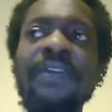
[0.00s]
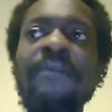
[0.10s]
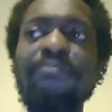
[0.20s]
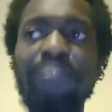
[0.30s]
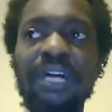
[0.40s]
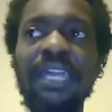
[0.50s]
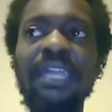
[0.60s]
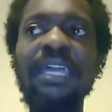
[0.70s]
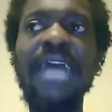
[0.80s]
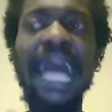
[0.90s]

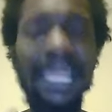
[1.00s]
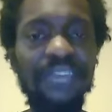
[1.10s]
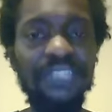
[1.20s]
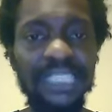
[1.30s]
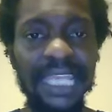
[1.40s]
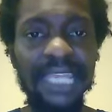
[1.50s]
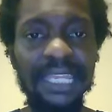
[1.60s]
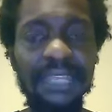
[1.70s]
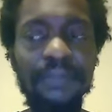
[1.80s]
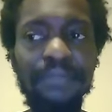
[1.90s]
But I understand
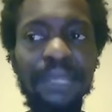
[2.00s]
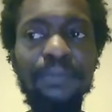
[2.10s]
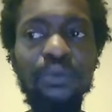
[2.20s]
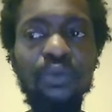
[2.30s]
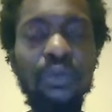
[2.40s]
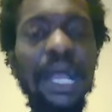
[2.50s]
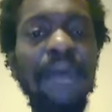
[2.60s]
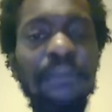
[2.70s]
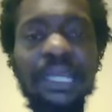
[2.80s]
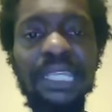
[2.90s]
it. People who
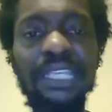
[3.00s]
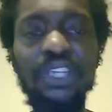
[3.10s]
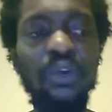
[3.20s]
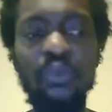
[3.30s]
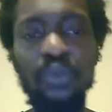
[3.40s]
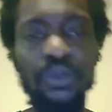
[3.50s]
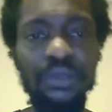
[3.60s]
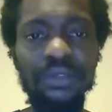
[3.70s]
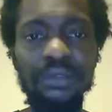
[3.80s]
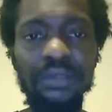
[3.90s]
got money don't
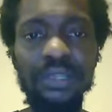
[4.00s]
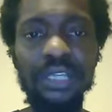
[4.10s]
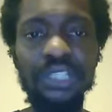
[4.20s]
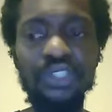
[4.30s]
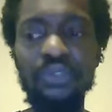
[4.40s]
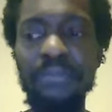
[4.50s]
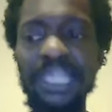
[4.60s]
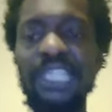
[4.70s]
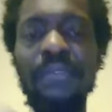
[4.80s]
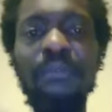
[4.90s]
work because you
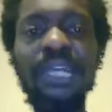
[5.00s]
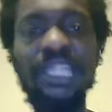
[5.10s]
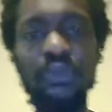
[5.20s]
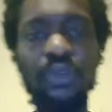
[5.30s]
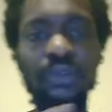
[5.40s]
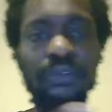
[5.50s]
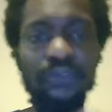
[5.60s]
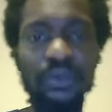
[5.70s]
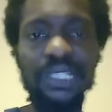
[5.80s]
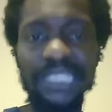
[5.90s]
make your money work
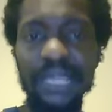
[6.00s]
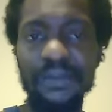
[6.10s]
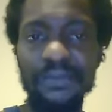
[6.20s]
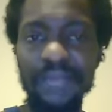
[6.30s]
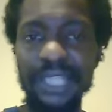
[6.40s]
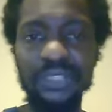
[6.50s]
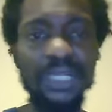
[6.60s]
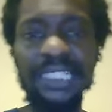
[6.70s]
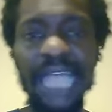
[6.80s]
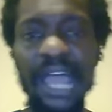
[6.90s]
for itself, right? So
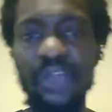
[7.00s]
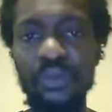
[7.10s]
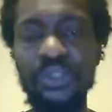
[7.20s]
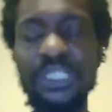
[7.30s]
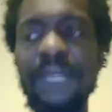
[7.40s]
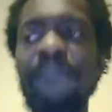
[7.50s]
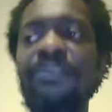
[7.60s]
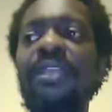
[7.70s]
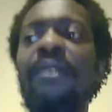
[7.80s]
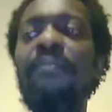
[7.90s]
that's not how it works.
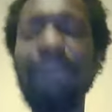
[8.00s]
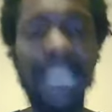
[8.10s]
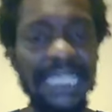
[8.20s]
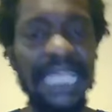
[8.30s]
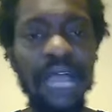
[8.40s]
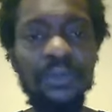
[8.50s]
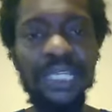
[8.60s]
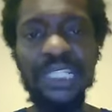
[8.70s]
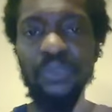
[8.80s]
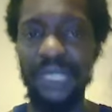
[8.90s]
That's how it
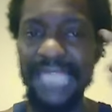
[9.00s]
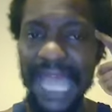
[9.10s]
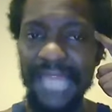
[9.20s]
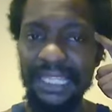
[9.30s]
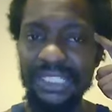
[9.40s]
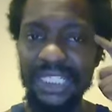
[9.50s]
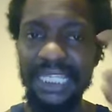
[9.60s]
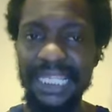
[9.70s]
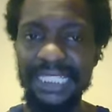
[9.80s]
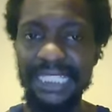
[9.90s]
is with knowledge
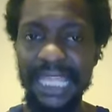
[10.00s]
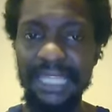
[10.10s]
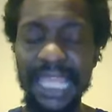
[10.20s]
and insight.